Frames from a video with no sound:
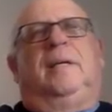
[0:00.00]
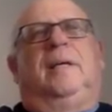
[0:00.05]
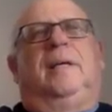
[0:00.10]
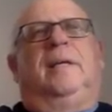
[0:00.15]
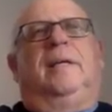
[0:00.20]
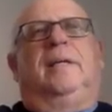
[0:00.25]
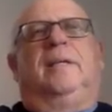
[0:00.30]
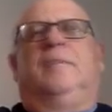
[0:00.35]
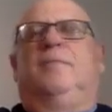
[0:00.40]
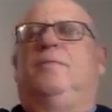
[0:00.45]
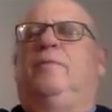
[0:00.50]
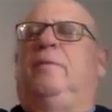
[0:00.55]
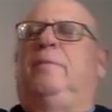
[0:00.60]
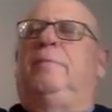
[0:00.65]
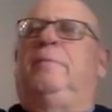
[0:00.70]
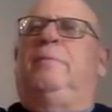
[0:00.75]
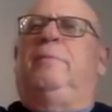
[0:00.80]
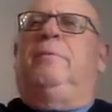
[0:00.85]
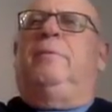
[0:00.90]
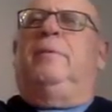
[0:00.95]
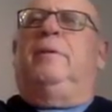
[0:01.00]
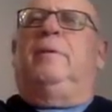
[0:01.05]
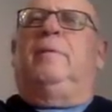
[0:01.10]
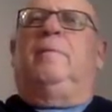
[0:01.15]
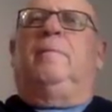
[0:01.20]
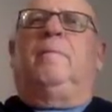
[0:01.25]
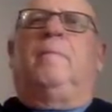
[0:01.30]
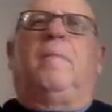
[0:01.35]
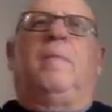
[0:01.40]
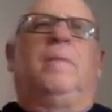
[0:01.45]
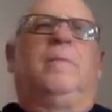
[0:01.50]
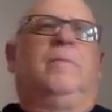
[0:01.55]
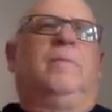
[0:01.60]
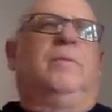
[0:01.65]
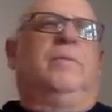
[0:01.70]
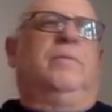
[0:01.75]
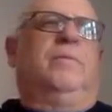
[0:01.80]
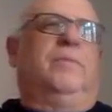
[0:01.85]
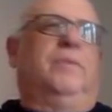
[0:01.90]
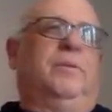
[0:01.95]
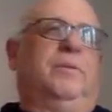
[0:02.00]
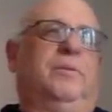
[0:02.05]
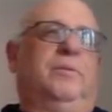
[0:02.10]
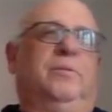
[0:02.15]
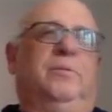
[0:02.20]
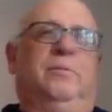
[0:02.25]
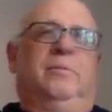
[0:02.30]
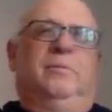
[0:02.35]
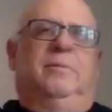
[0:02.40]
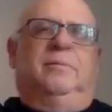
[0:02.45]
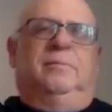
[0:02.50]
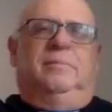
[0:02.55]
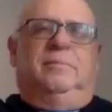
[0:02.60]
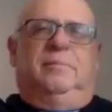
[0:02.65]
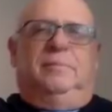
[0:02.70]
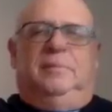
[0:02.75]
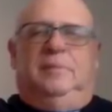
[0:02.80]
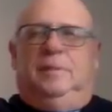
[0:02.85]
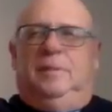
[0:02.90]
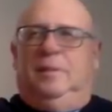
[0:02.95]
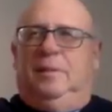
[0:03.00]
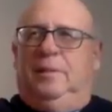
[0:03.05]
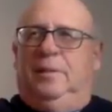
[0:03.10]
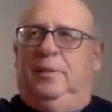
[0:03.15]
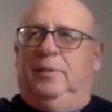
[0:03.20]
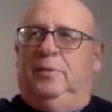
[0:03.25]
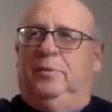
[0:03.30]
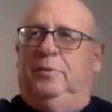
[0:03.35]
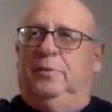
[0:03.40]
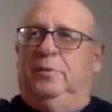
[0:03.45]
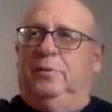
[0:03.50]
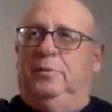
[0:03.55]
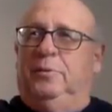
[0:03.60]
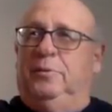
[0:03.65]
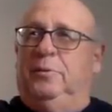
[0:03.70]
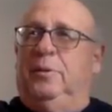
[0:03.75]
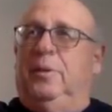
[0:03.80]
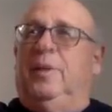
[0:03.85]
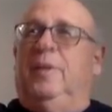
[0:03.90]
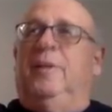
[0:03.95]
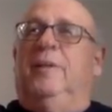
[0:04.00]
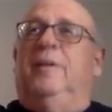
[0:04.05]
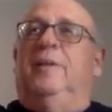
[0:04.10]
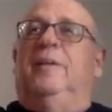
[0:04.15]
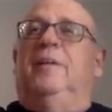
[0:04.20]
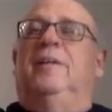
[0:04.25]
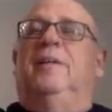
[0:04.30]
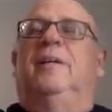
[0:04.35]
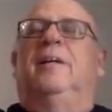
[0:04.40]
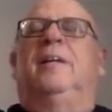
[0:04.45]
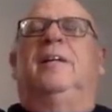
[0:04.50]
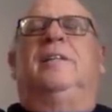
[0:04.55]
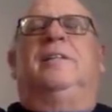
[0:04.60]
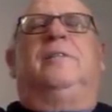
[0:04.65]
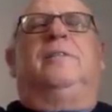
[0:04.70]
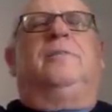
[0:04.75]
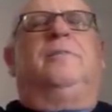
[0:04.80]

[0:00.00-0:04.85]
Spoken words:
I guess February, with a few little interludes, till